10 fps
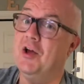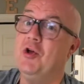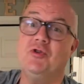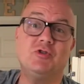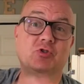
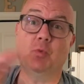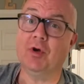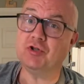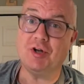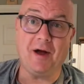
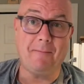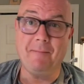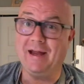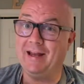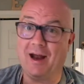Switch it up,
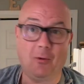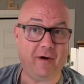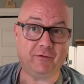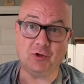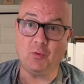make it
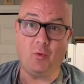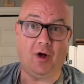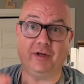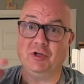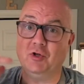however you
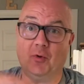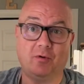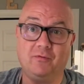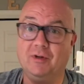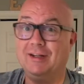want, your
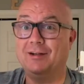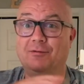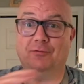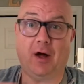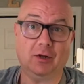filling,
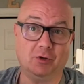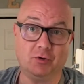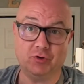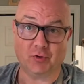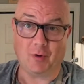follow your
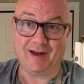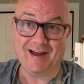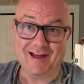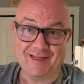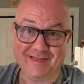joy.
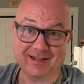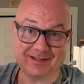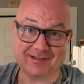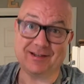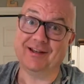
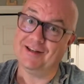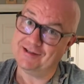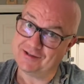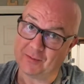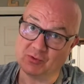This is
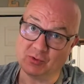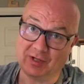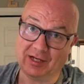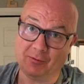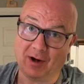some
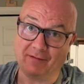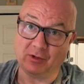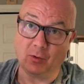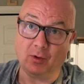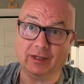zucchini
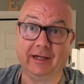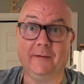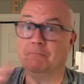ravioli.